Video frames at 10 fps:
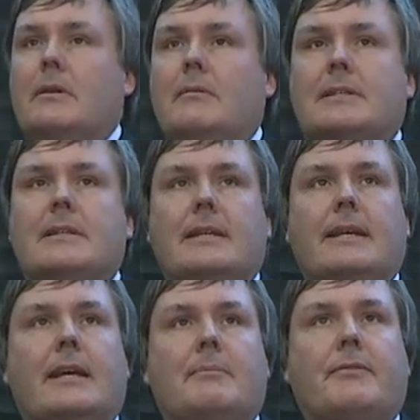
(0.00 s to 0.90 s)
who were
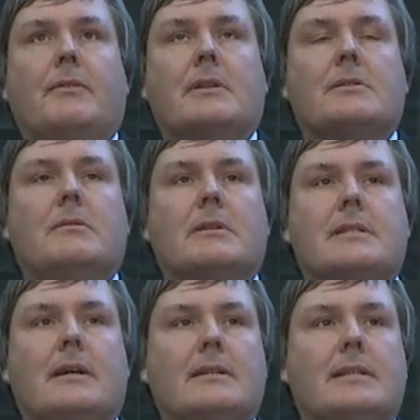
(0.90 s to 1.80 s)
sitting here before the talk
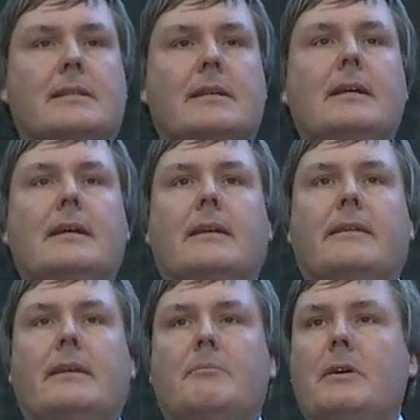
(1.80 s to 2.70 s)
started,
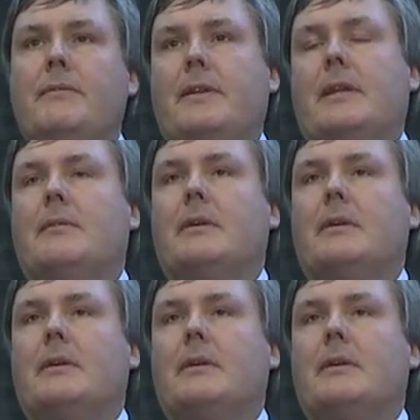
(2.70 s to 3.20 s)
the movie that you